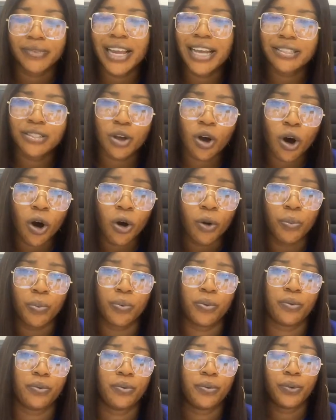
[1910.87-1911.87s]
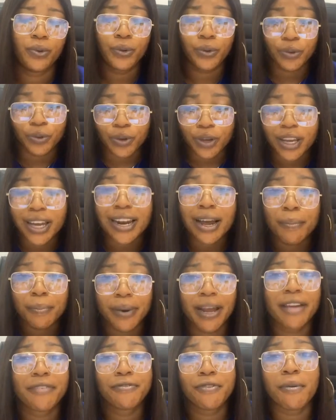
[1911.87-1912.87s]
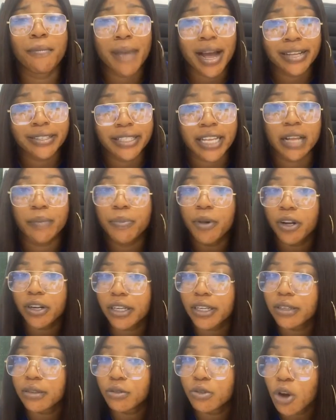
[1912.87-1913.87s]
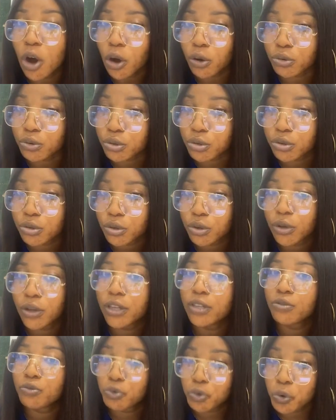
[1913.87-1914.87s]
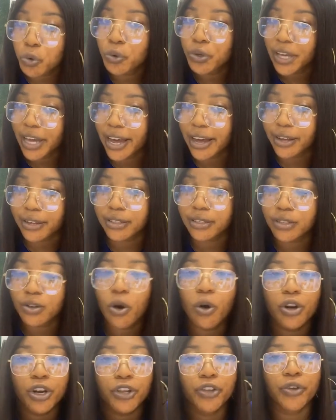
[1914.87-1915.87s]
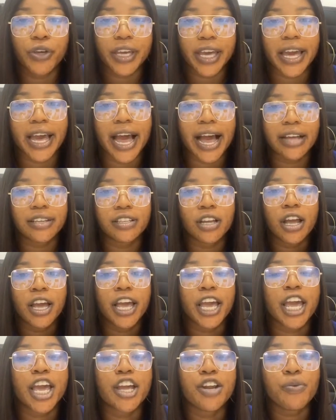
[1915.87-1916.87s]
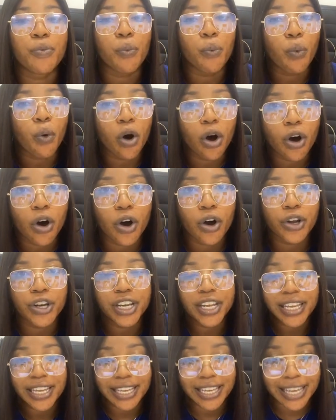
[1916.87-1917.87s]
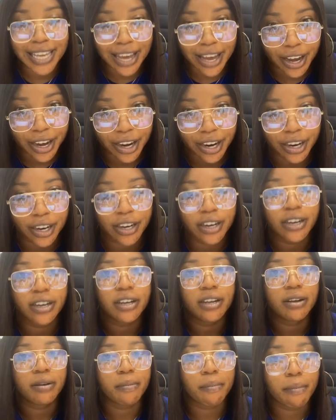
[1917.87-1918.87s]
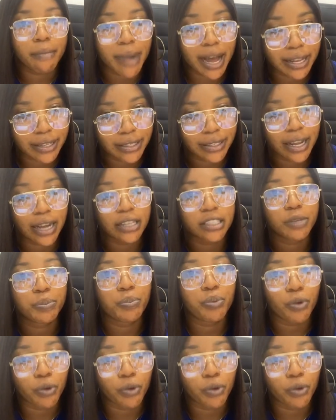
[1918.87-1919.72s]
There's hope. You can apply for master, but note, 2 years. Only UK has a 1-year master's